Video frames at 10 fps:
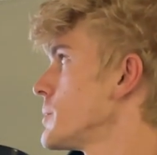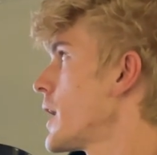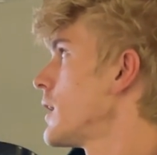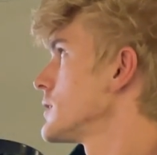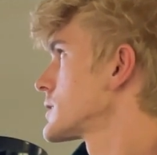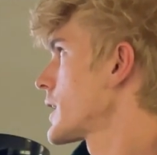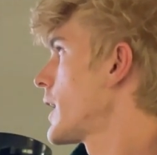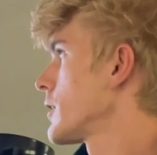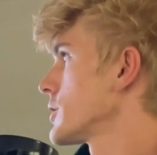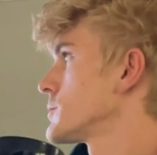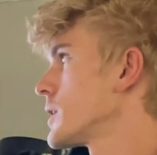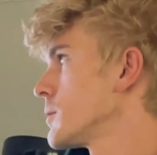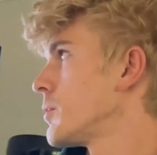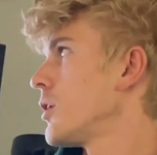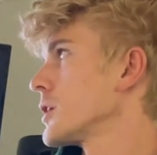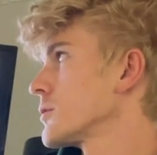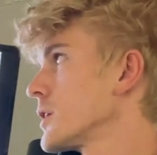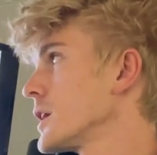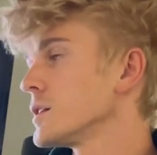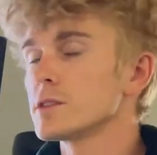balance, calories, metabolic rate.